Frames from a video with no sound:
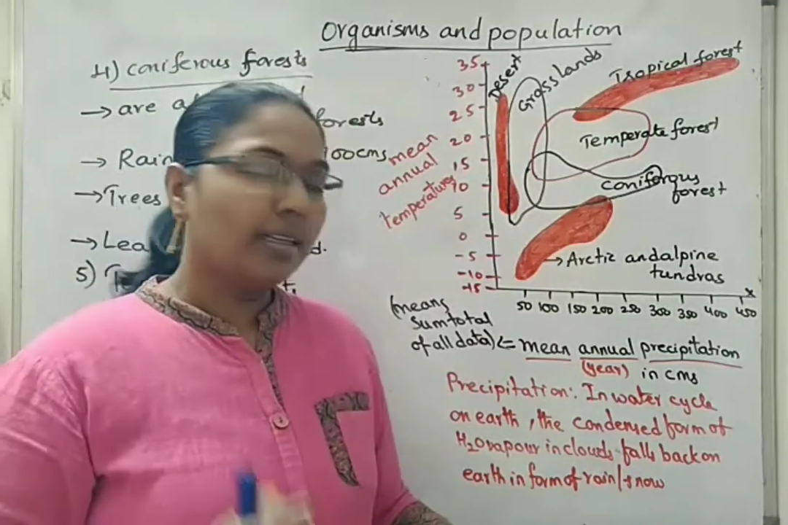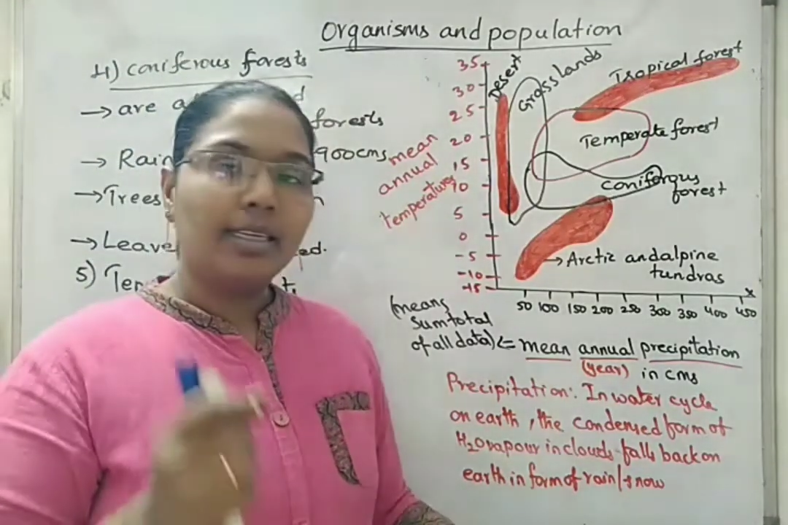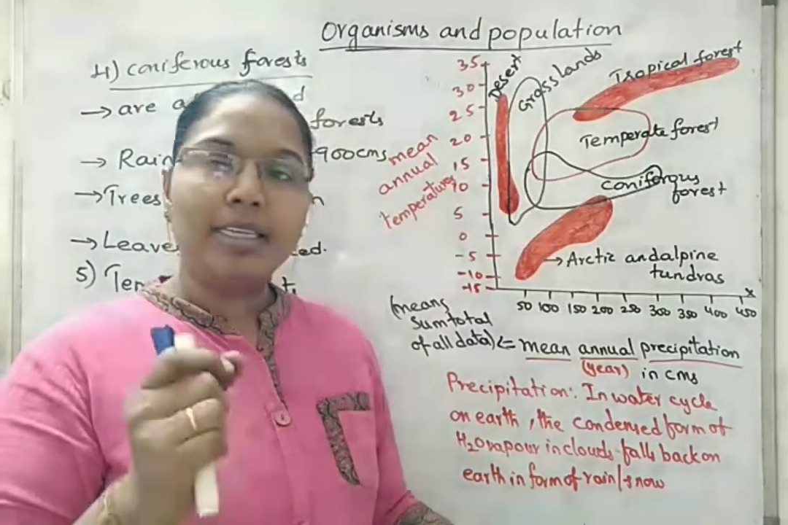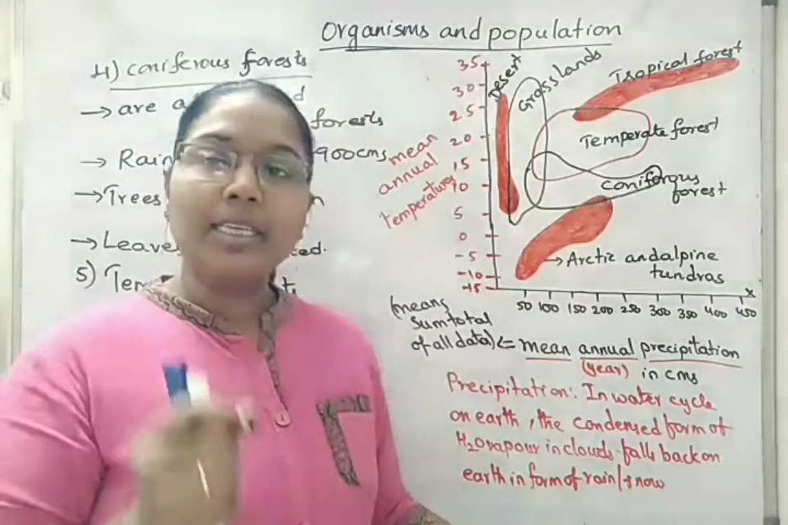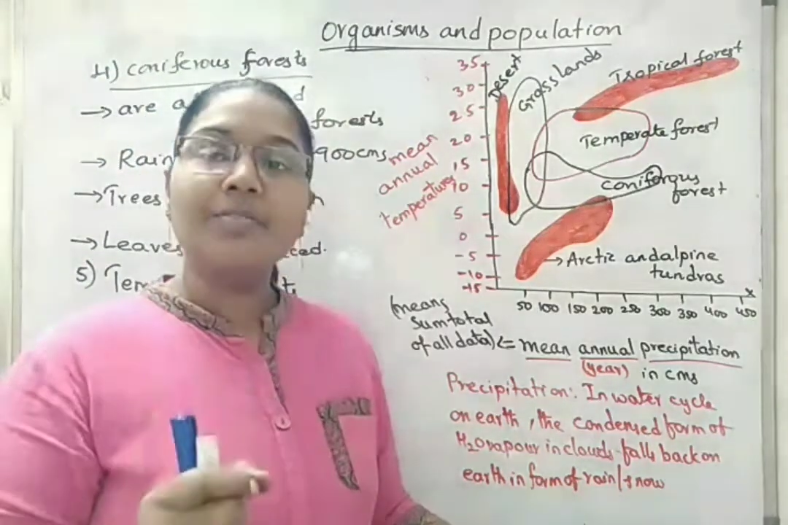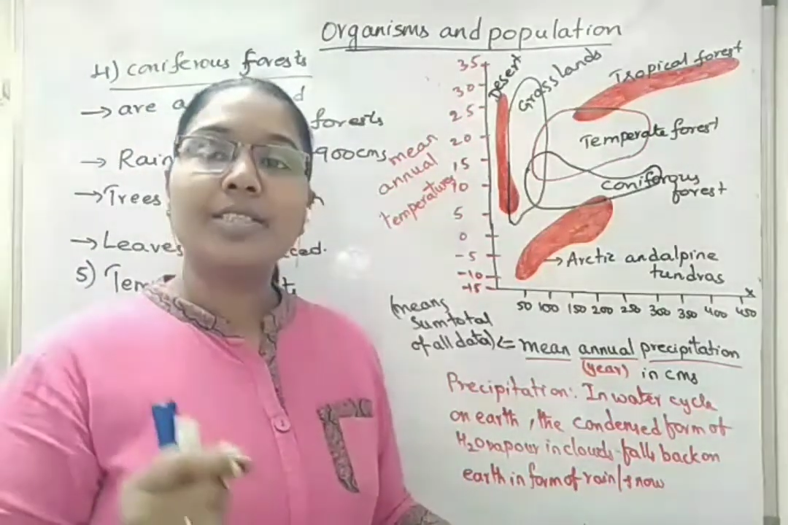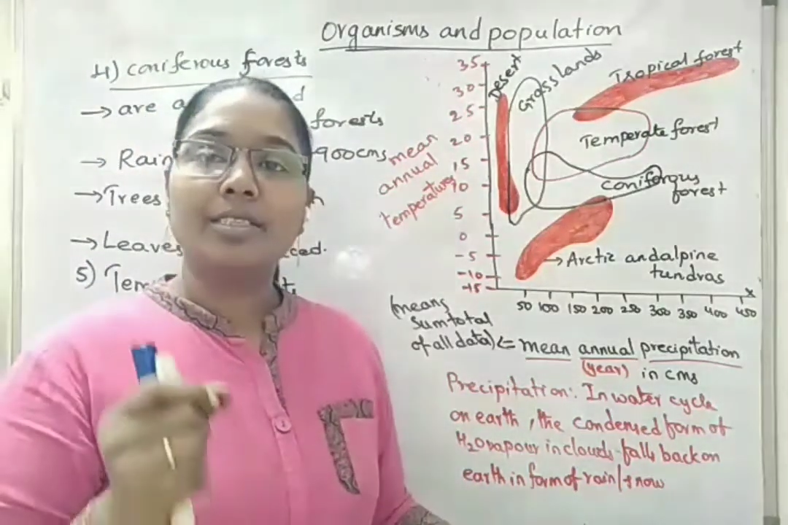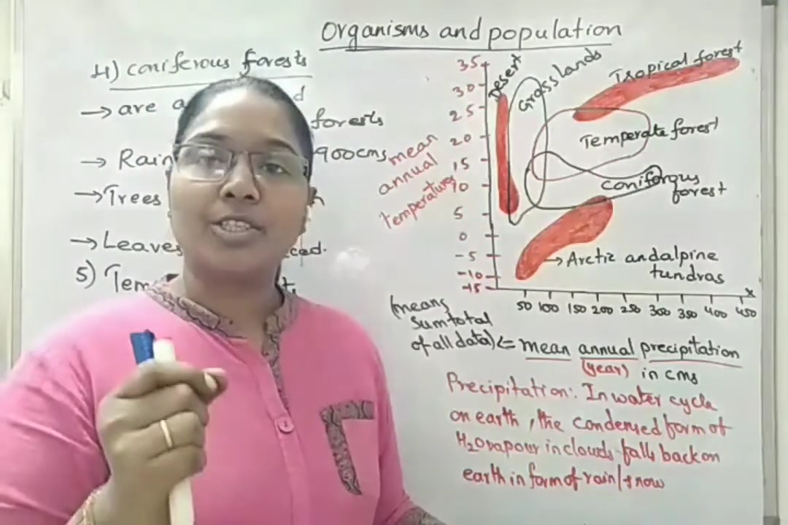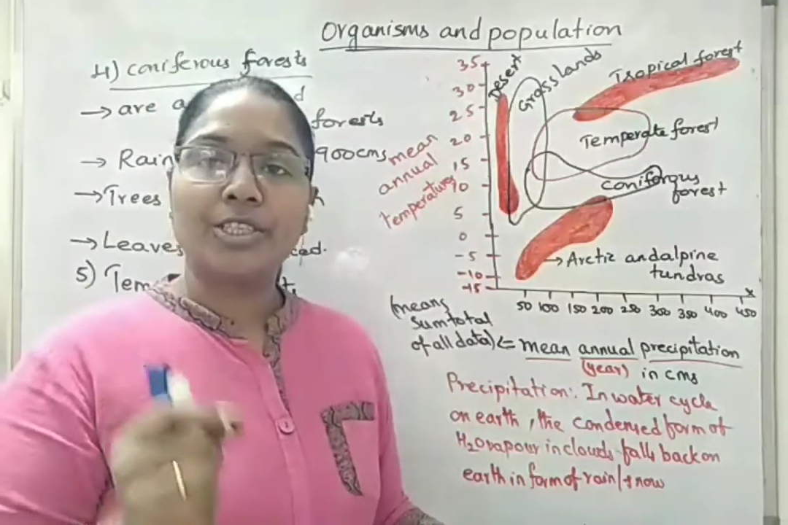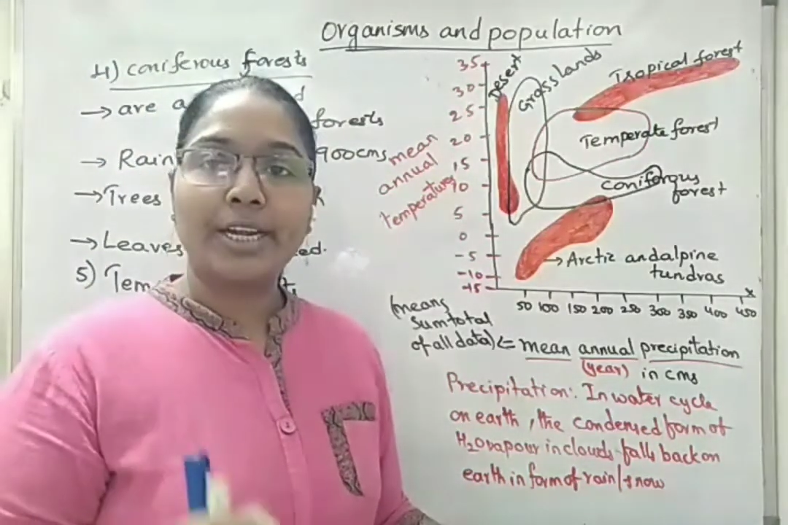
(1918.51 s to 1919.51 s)
leaves
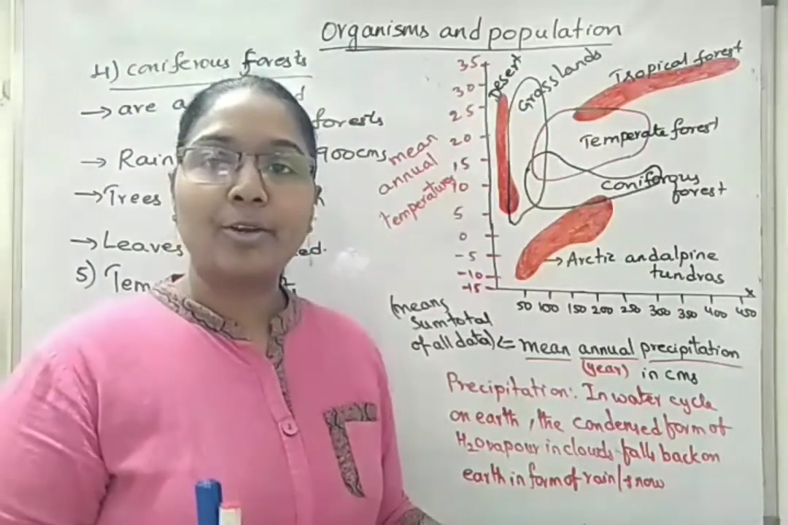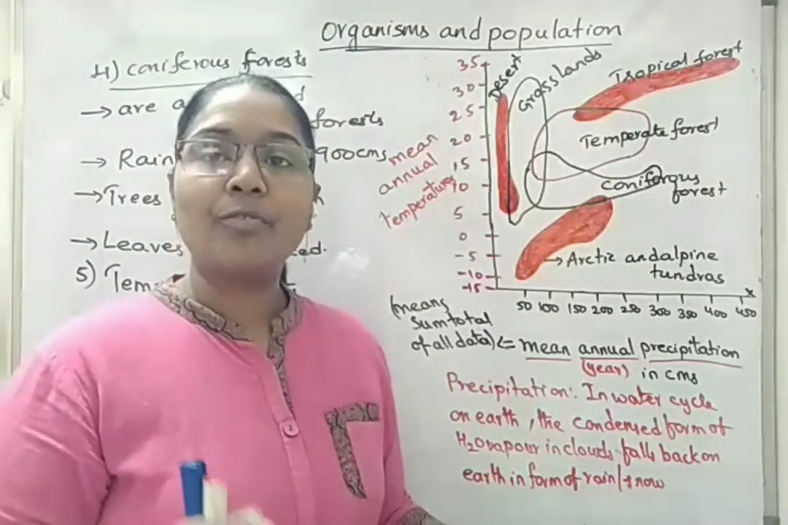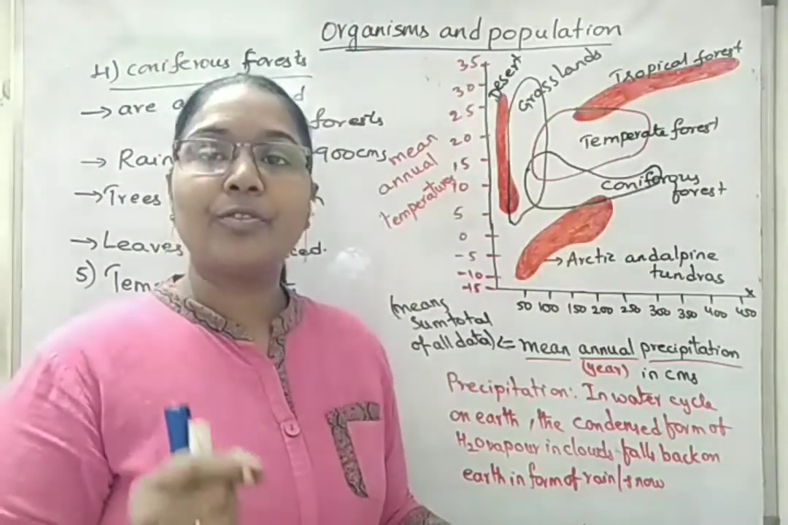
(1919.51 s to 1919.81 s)
shed off